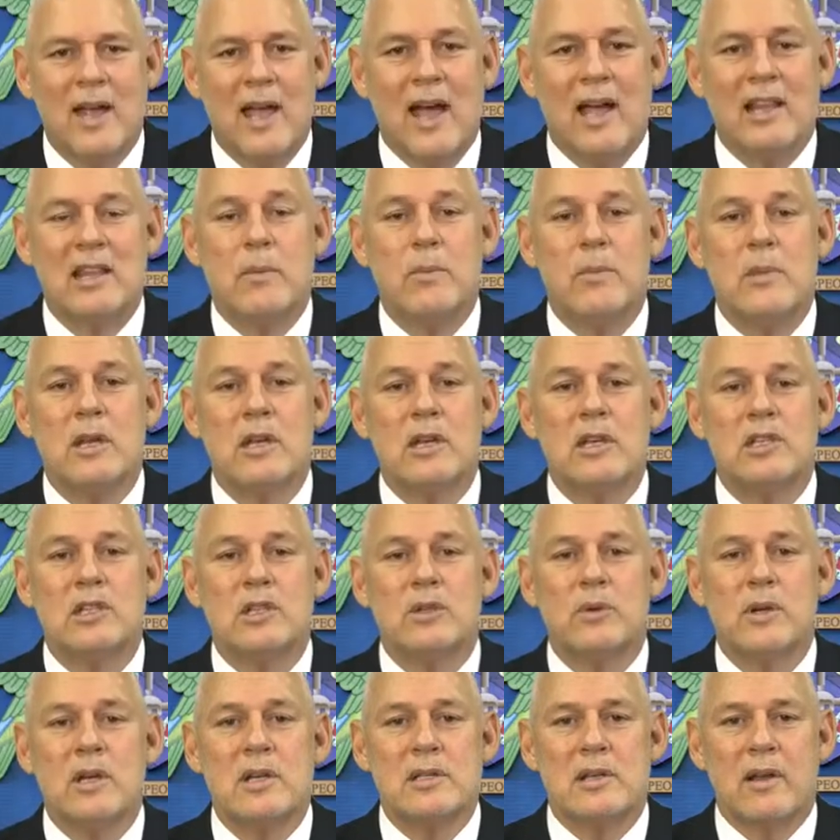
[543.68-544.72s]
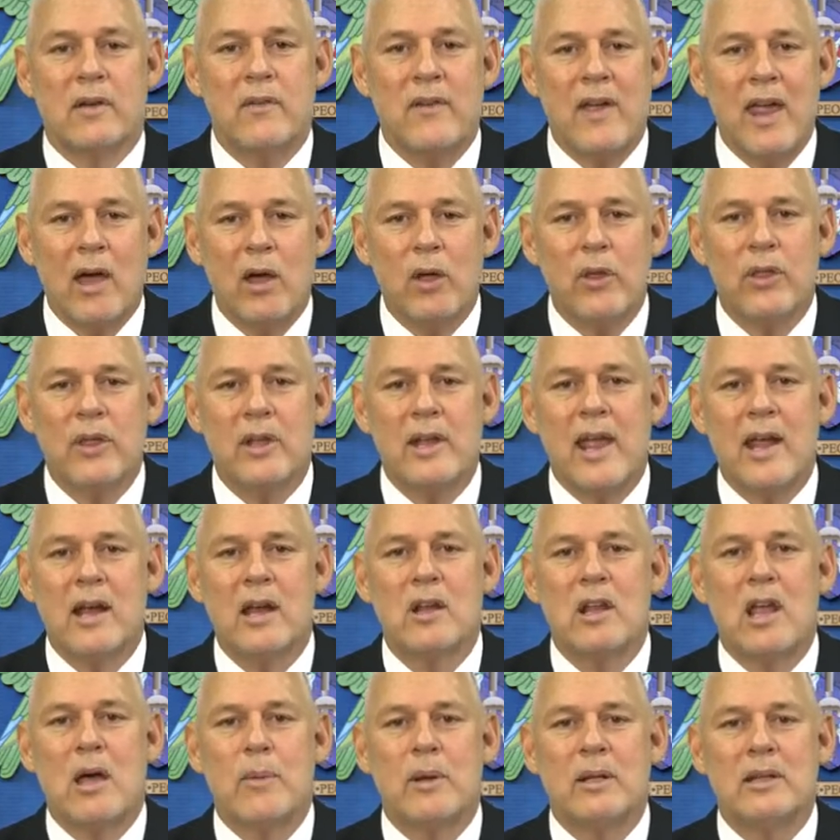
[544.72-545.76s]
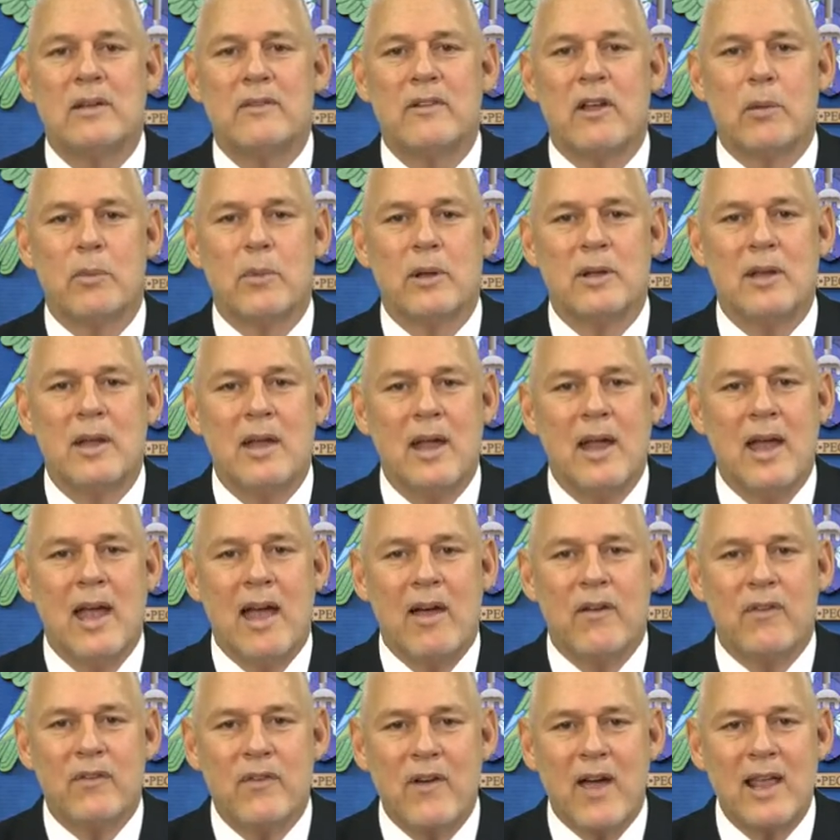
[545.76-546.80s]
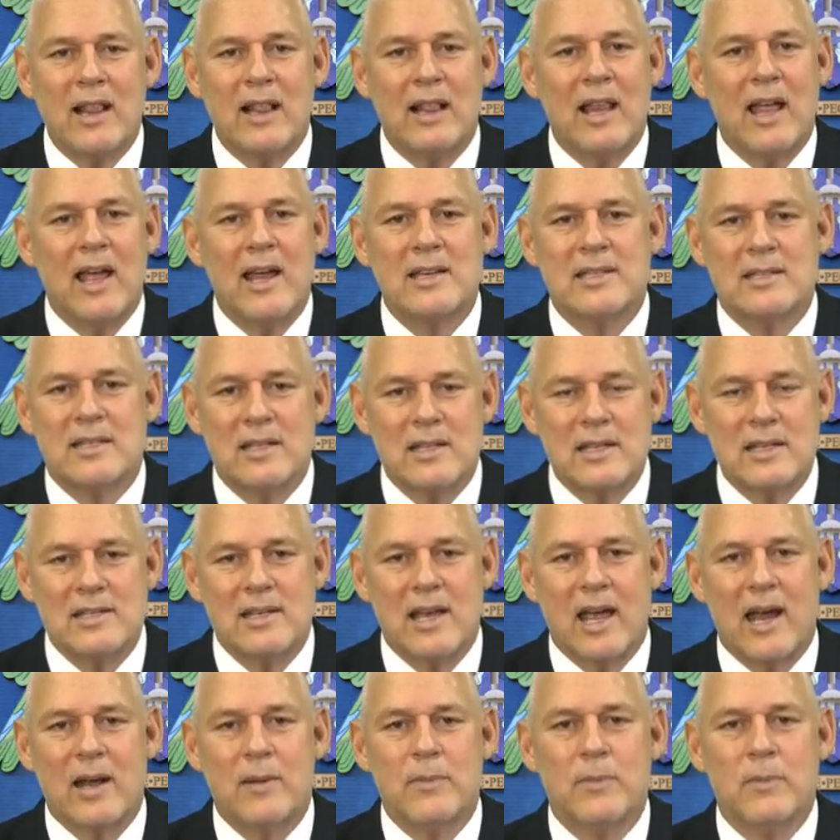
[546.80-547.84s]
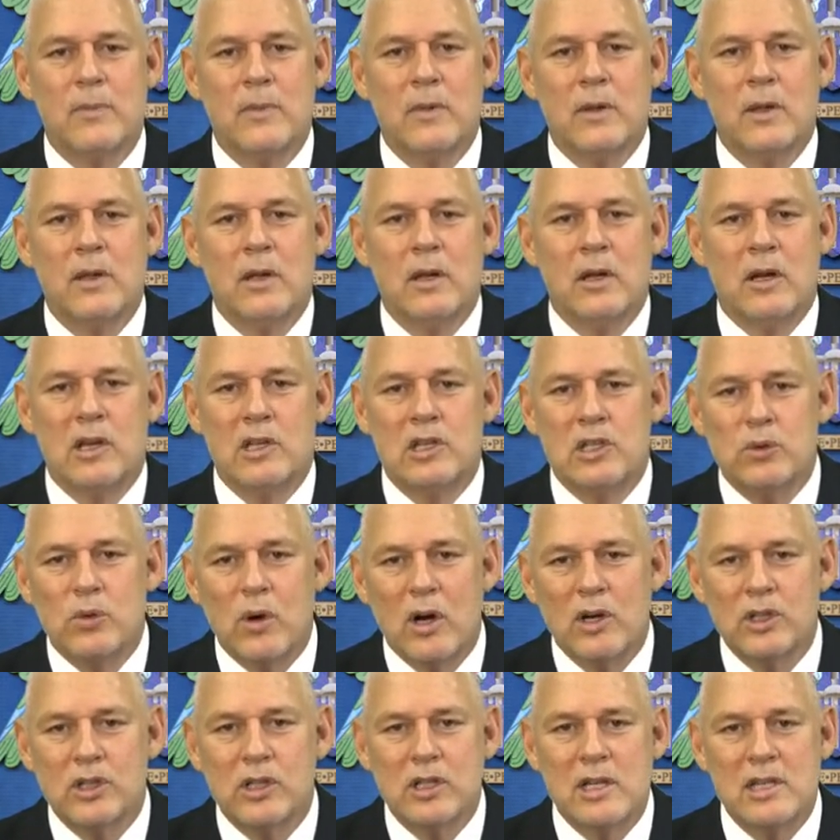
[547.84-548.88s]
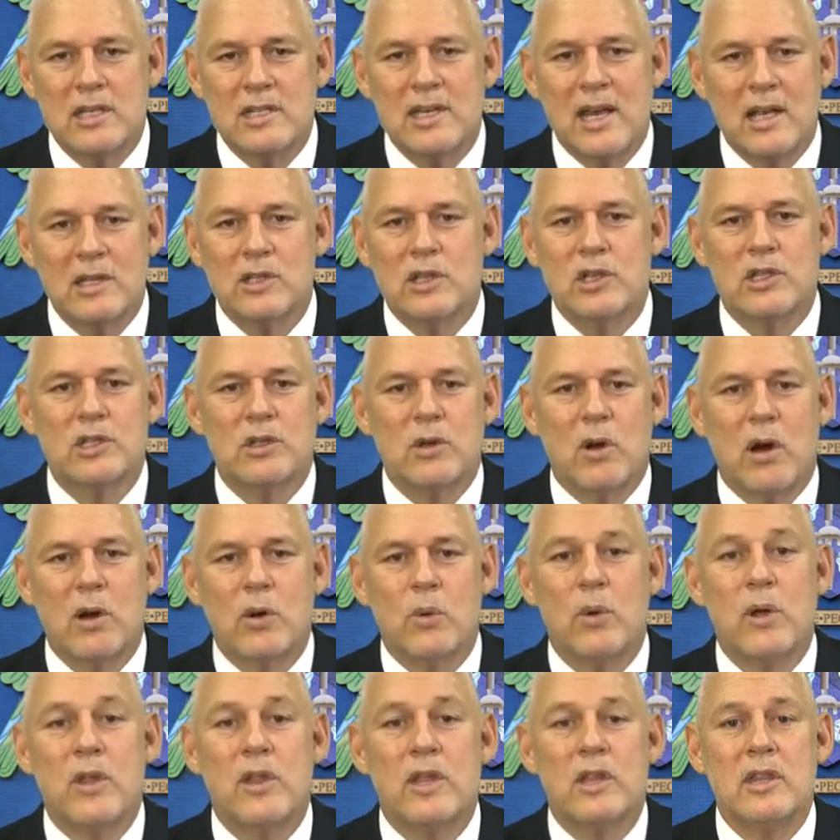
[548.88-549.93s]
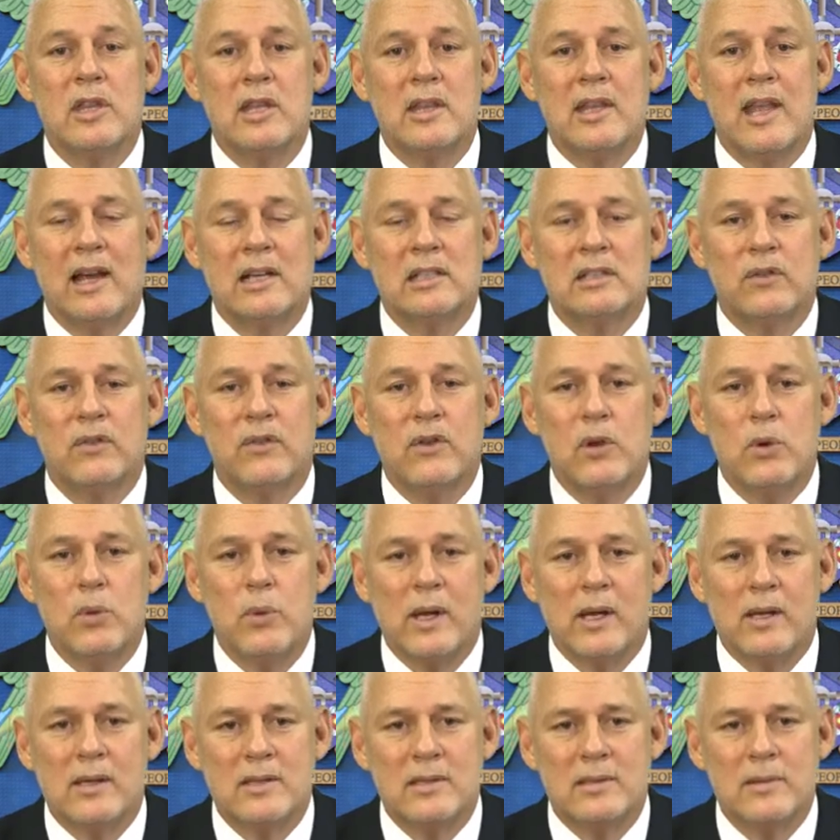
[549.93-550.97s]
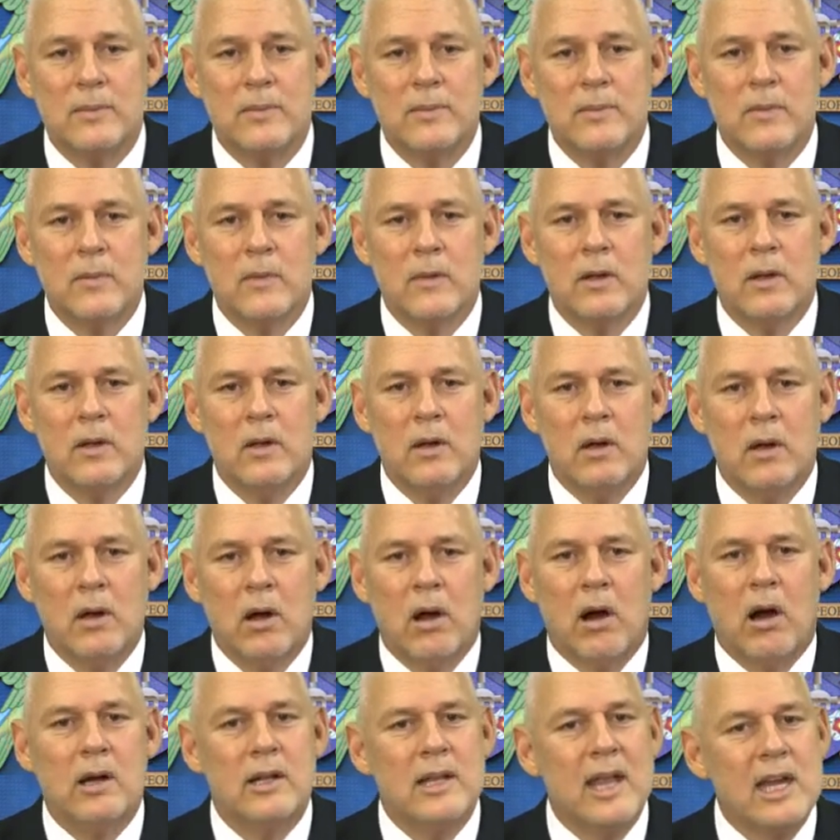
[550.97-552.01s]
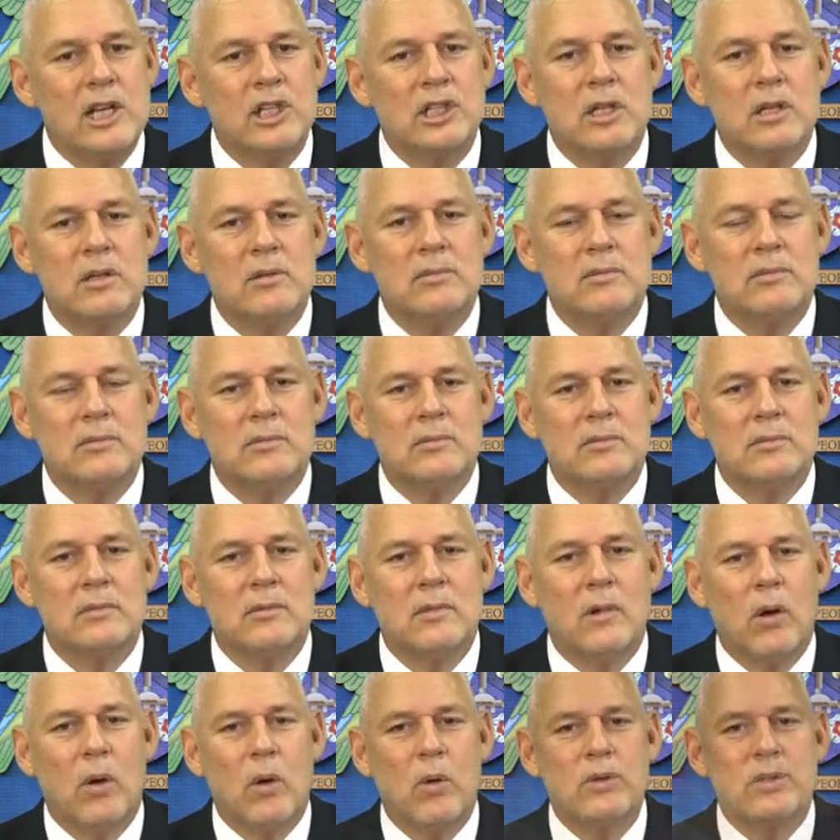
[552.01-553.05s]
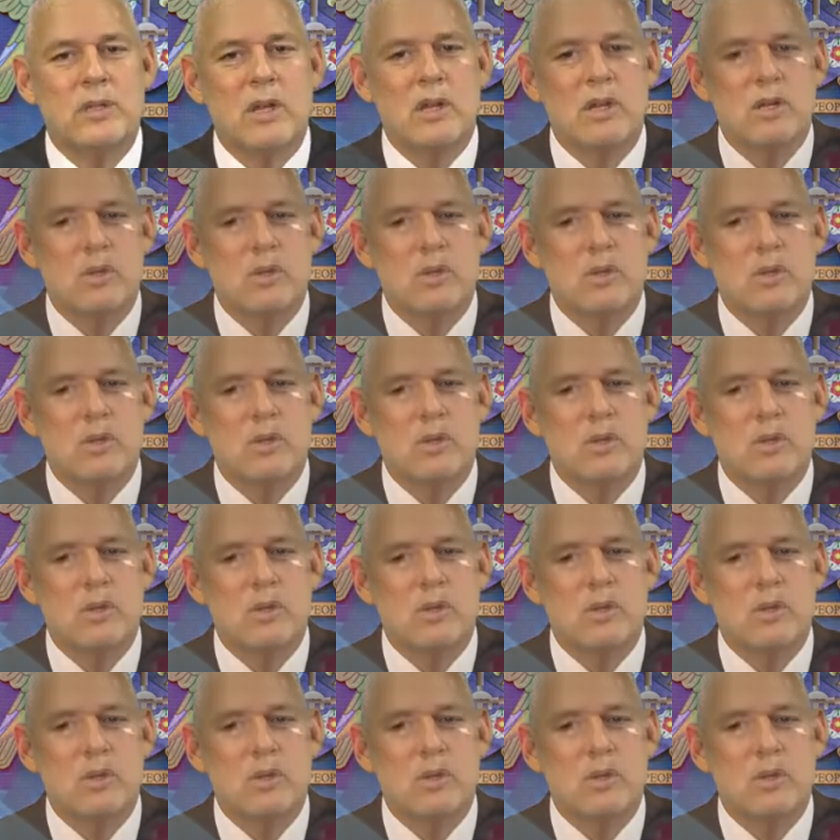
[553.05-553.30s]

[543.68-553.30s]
and the Ministries of Health and Economic Development have finalized the design. Construction is set to start within the next few weeks. Our nation owes a